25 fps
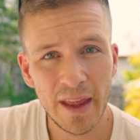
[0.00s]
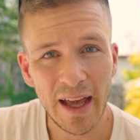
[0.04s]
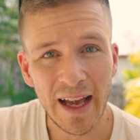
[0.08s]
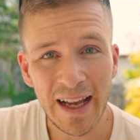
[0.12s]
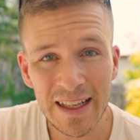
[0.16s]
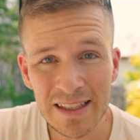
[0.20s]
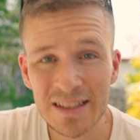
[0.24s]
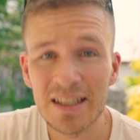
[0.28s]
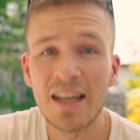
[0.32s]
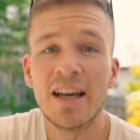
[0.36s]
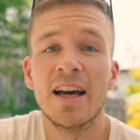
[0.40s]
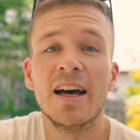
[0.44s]

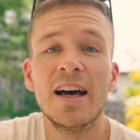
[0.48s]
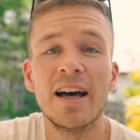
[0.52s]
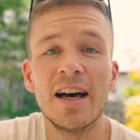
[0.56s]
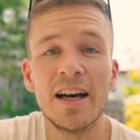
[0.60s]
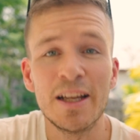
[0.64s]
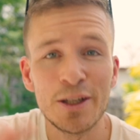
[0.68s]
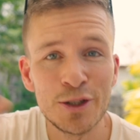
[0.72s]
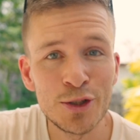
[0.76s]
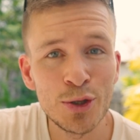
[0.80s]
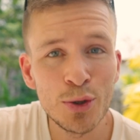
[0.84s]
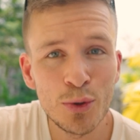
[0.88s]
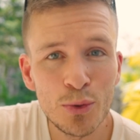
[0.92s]
And
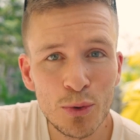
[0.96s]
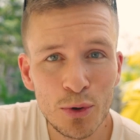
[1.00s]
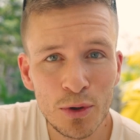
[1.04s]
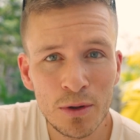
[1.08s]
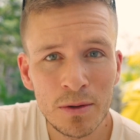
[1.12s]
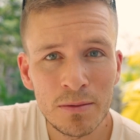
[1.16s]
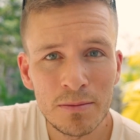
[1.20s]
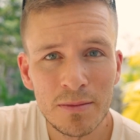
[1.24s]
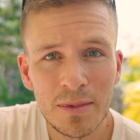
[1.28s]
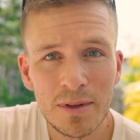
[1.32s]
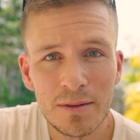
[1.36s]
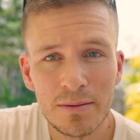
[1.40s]
a
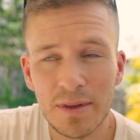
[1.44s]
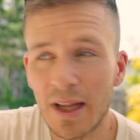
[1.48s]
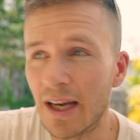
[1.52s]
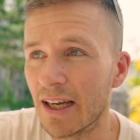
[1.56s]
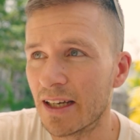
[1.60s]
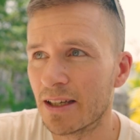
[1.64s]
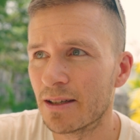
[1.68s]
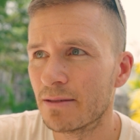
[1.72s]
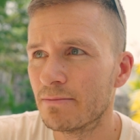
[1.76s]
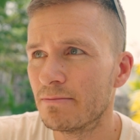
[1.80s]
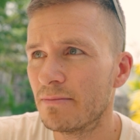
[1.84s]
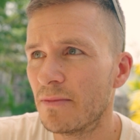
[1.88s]
tool
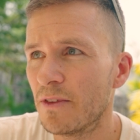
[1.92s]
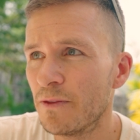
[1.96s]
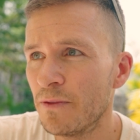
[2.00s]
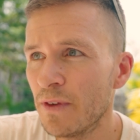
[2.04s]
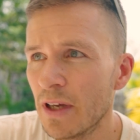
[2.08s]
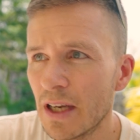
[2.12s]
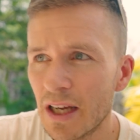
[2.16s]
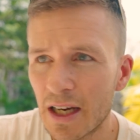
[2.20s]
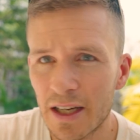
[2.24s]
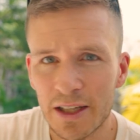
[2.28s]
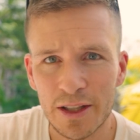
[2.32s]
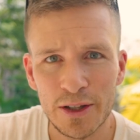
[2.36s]
like
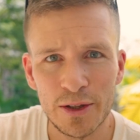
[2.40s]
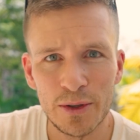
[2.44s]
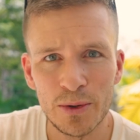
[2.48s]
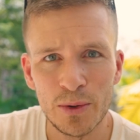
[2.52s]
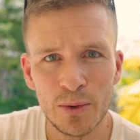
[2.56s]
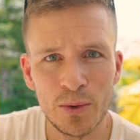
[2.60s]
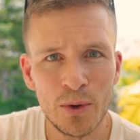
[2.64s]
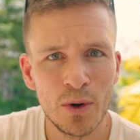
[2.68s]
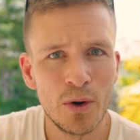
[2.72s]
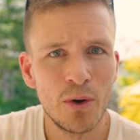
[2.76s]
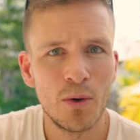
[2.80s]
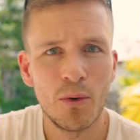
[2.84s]

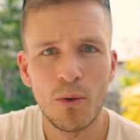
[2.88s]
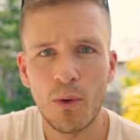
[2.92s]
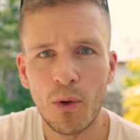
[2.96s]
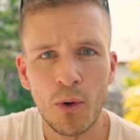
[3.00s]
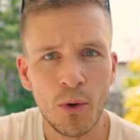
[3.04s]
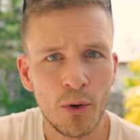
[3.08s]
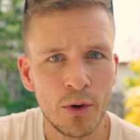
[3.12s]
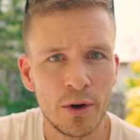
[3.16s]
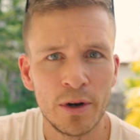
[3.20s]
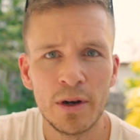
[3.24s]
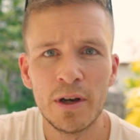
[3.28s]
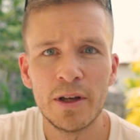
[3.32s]
VidIQ,
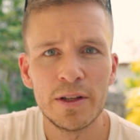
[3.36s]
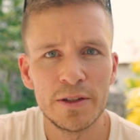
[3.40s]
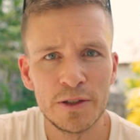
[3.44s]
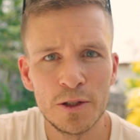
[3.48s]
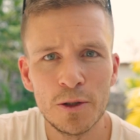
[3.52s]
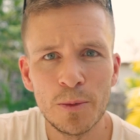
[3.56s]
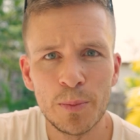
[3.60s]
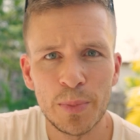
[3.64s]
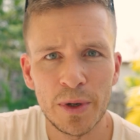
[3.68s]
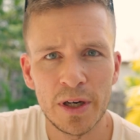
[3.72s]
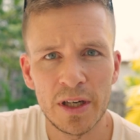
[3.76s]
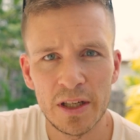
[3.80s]
or
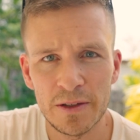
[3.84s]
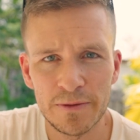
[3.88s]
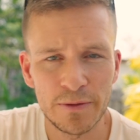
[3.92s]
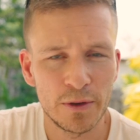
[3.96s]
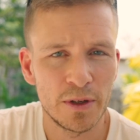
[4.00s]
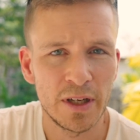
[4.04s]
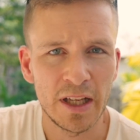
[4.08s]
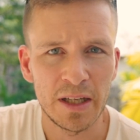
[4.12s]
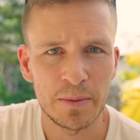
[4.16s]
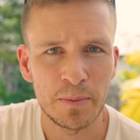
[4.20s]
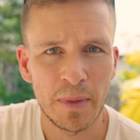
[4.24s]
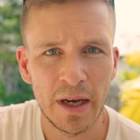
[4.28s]
TubeBuddy
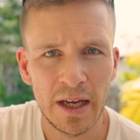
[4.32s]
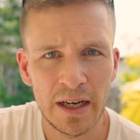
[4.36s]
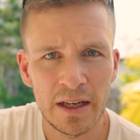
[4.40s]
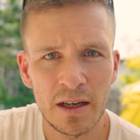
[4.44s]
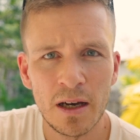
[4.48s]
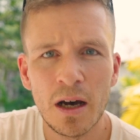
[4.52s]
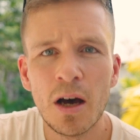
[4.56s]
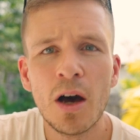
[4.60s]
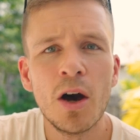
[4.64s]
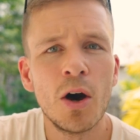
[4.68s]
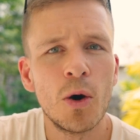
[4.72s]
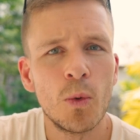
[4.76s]
for that
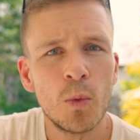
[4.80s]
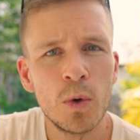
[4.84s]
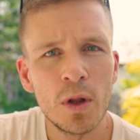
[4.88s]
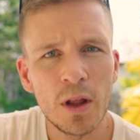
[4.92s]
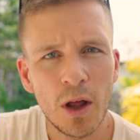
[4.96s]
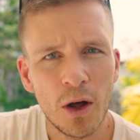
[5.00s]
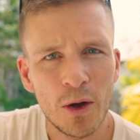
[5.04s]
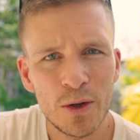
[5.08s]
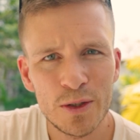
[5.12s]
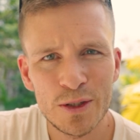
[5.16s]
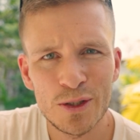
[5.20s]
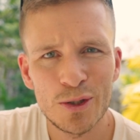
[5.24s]
matter, will
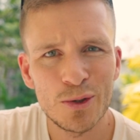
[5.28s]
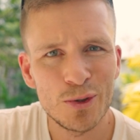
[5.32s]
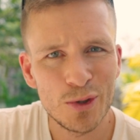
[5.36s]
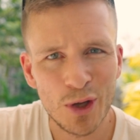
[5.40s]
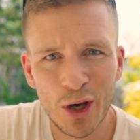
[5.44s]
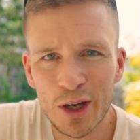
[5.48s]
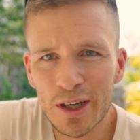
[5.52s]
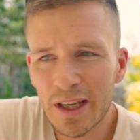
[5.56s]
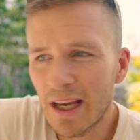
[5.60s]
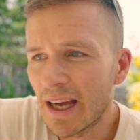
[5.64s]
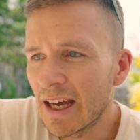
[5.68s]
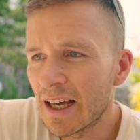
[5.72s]
also
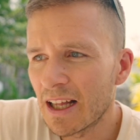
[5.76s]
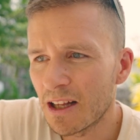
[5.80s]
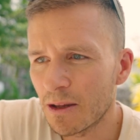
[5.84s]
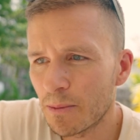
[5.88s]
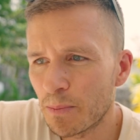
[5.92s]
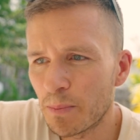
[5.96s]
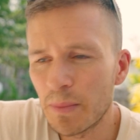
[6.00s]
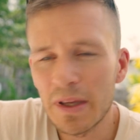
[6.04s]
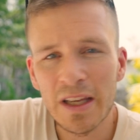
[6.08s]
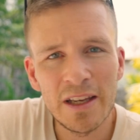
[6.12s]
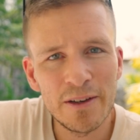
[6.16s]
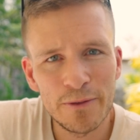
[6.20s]
not
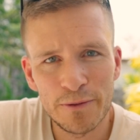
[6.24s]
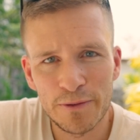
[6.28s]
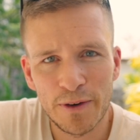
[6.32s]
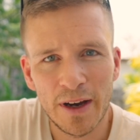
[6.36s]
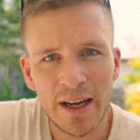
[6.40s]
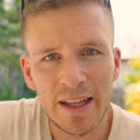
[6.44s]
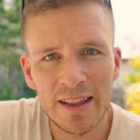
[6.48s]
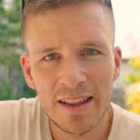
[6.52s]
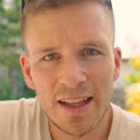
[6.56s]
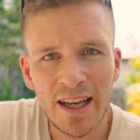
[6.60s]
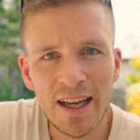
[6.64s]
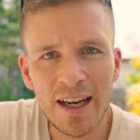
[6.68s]
help me
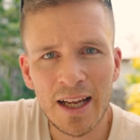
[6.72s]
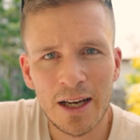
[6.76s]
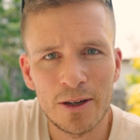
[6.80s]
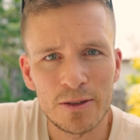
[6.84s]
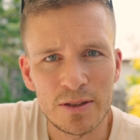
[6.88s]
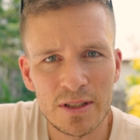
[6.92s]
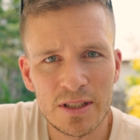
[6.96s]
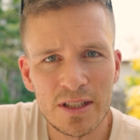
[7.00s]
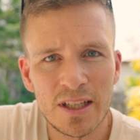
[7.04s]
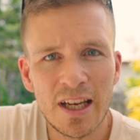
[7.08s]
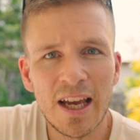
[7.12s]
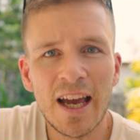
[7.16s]
find that
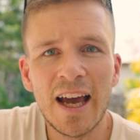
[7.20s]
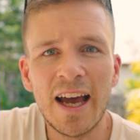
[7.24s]
out.